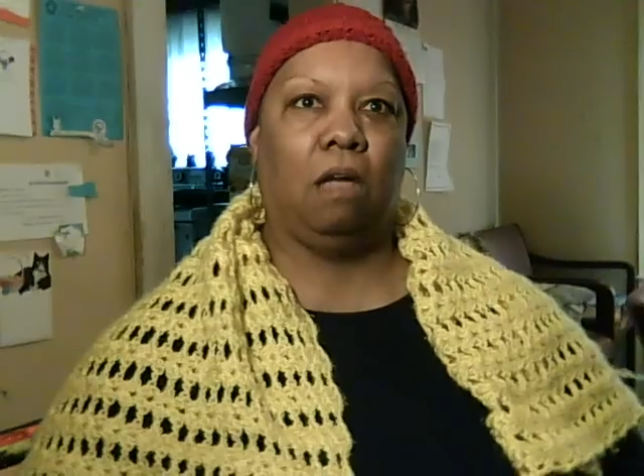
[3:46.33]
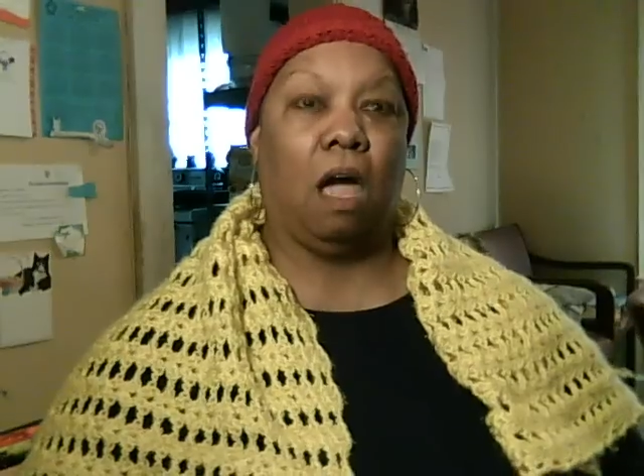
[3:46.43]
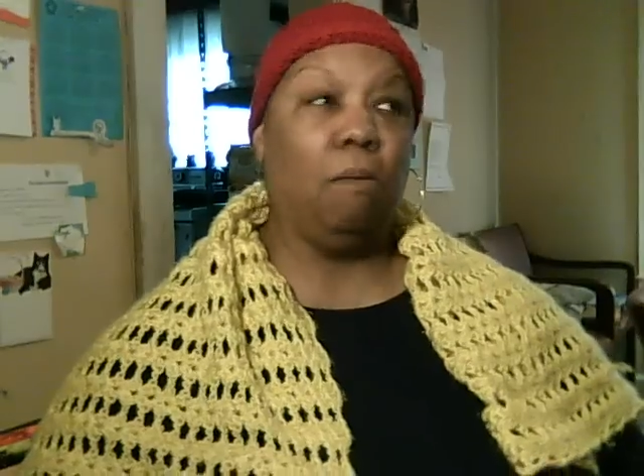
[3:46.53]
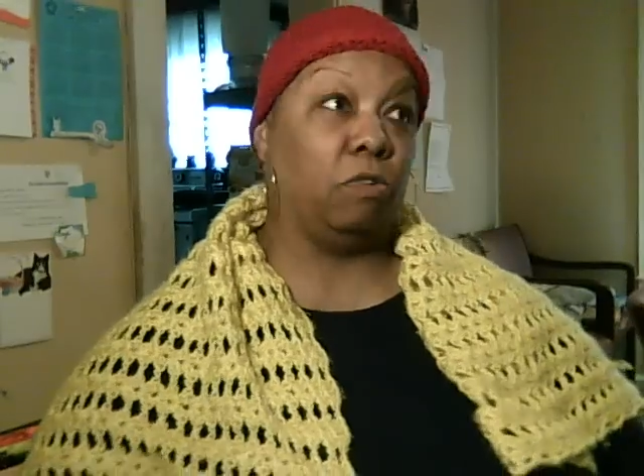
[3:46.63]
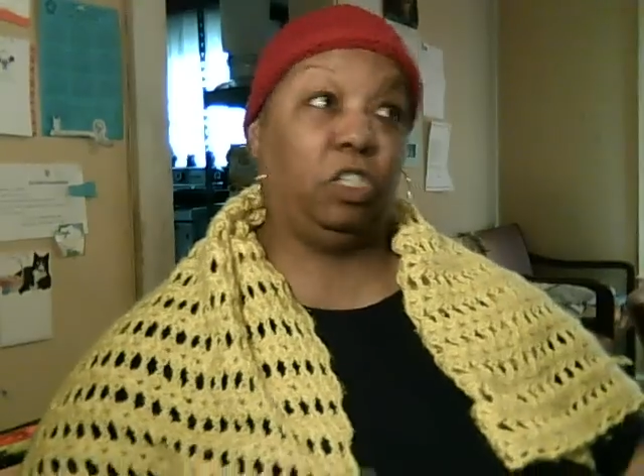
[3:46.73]

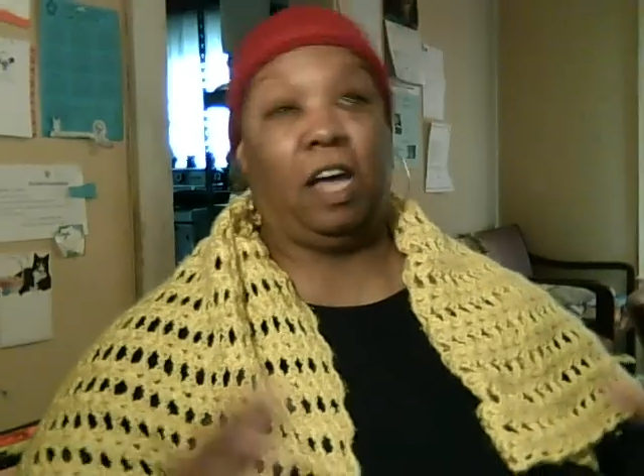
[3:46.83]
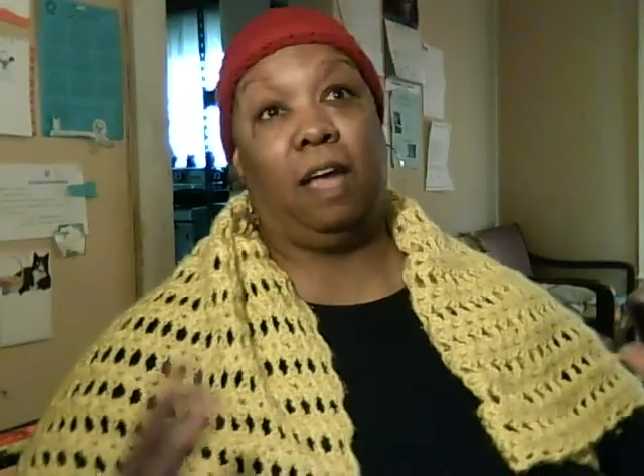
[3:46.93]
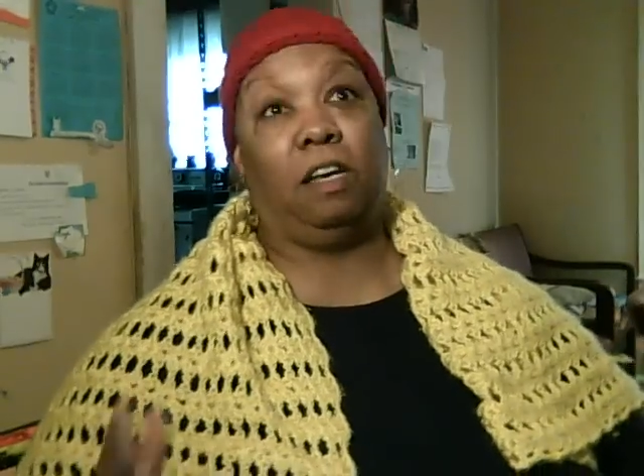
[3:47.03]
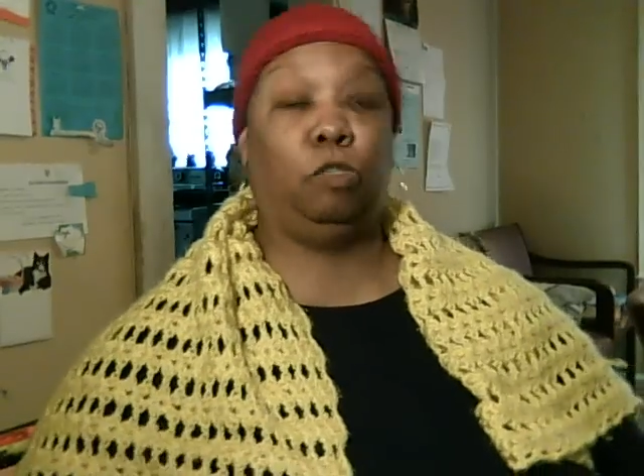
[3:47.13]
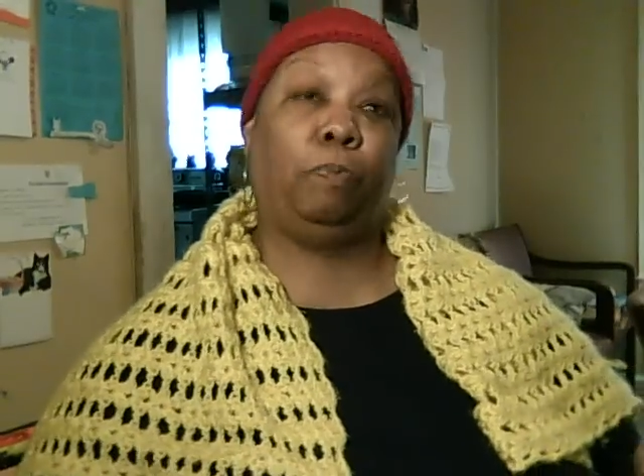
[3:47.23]
I'm going to
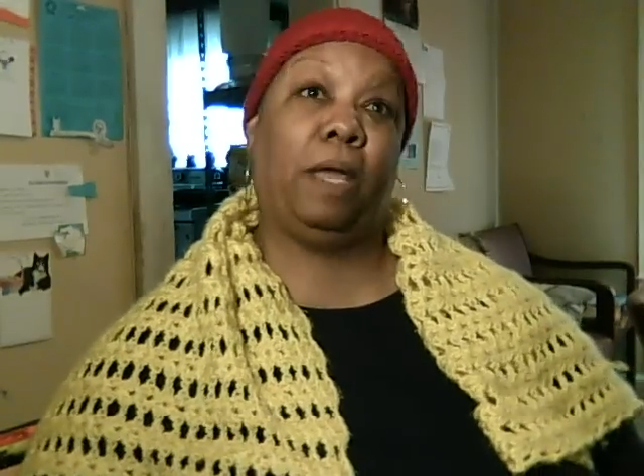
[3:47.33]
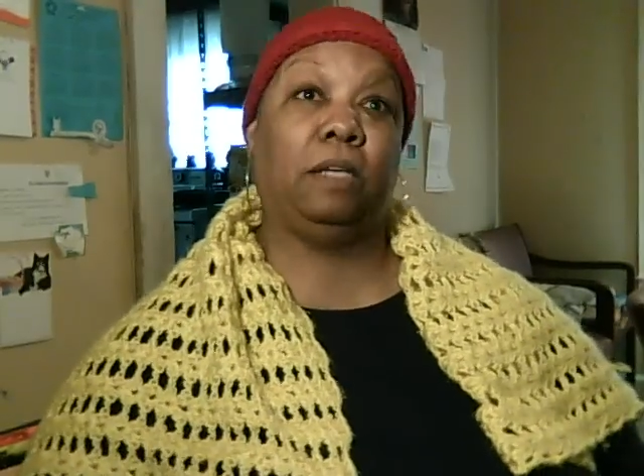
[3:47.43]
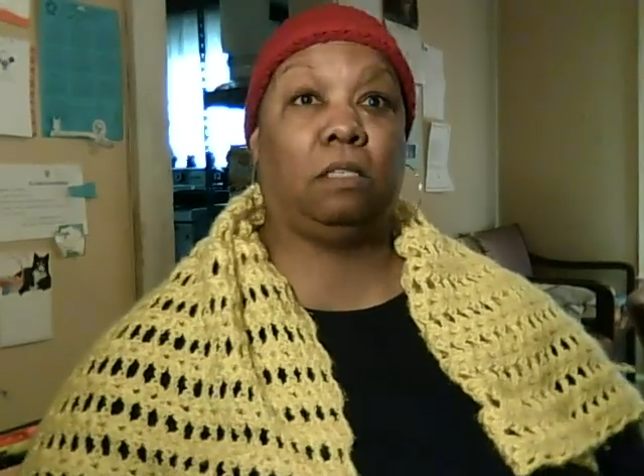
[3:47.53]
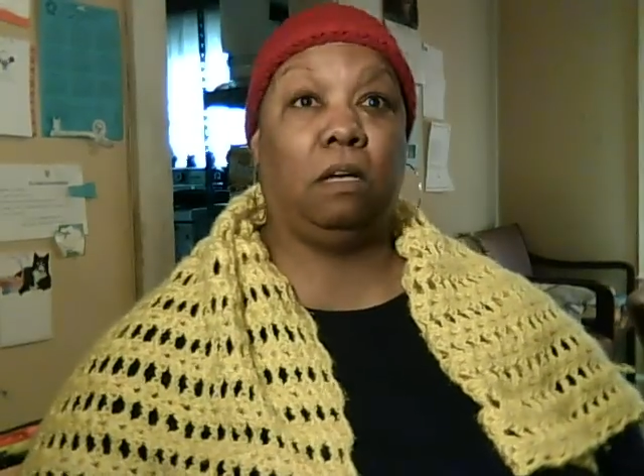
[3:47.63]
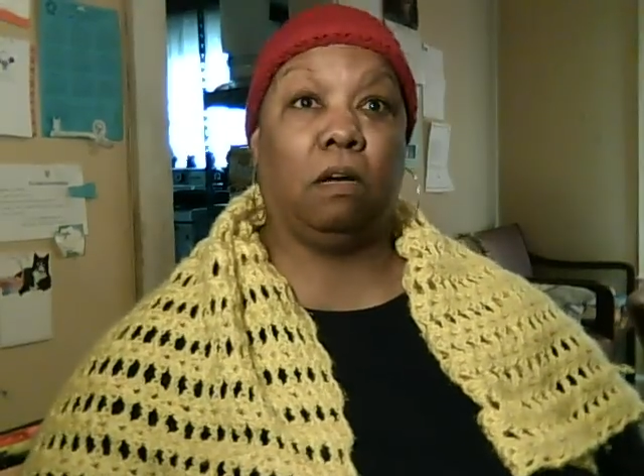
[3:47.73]
shine this
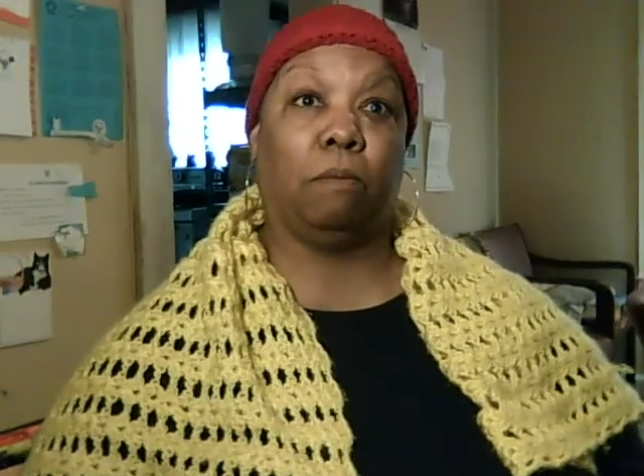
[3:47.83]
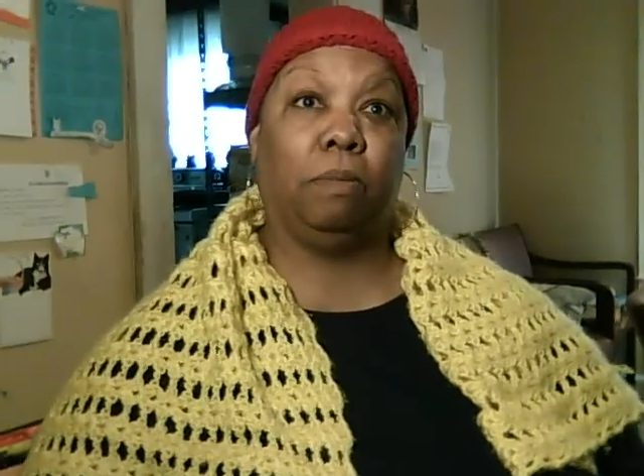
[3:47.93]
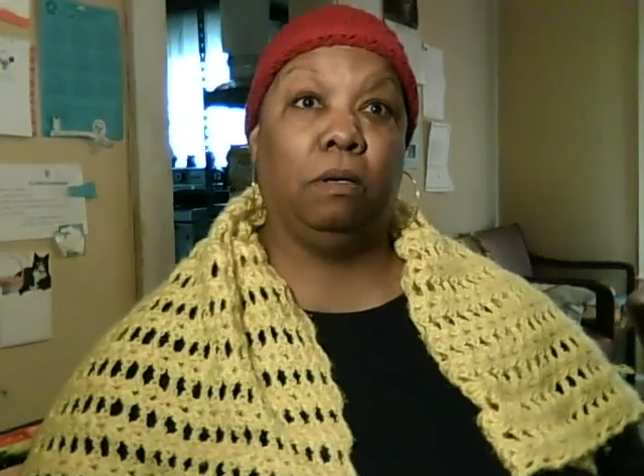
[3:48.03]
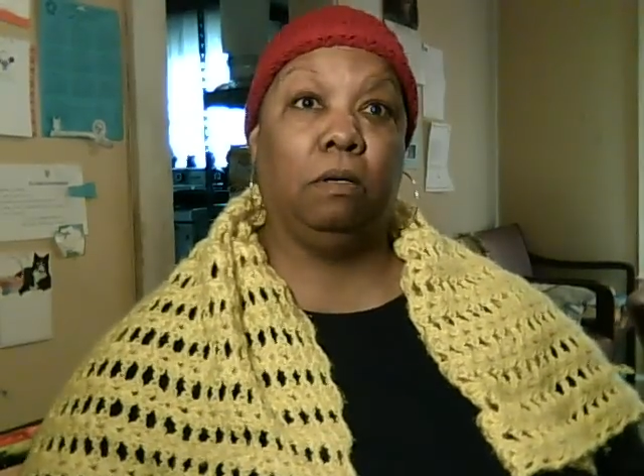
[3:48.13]
place up.